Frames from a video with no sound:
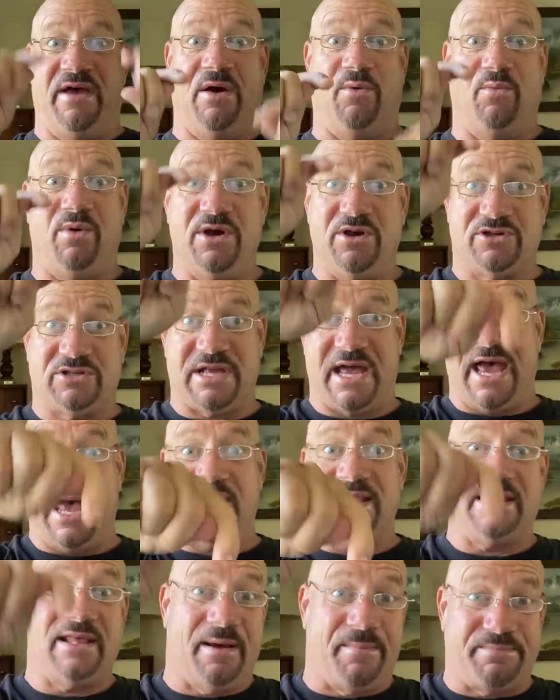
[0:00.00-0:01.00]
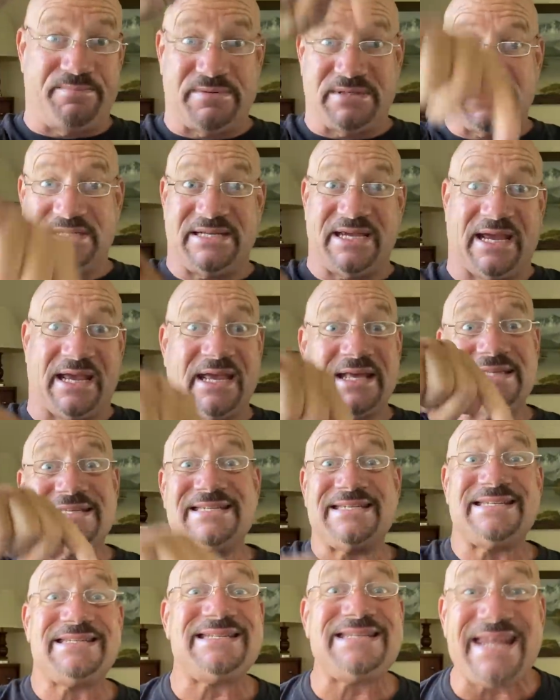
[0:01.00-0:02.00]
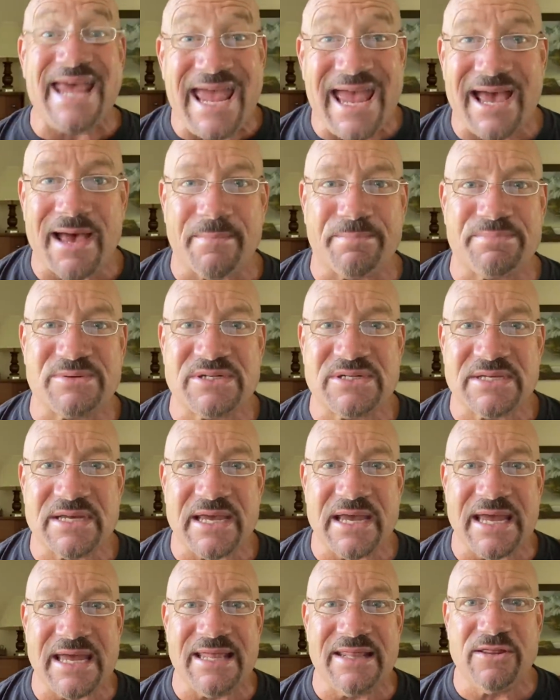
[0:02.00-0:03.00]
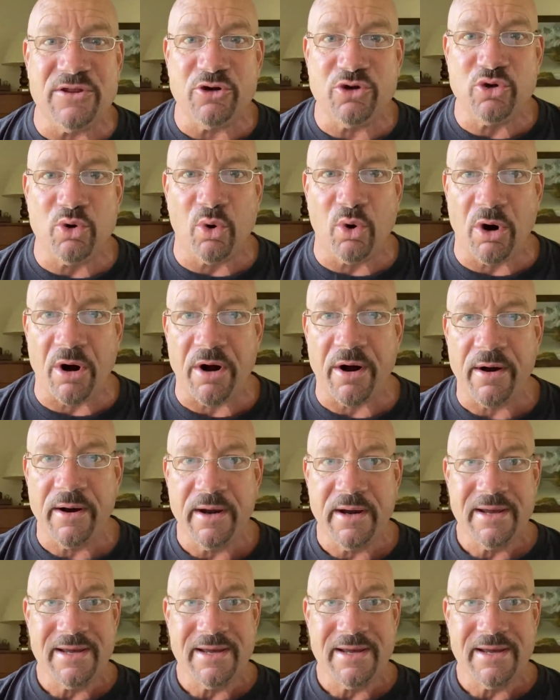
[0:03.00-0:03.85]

And we used to end up sticking stamps in the door.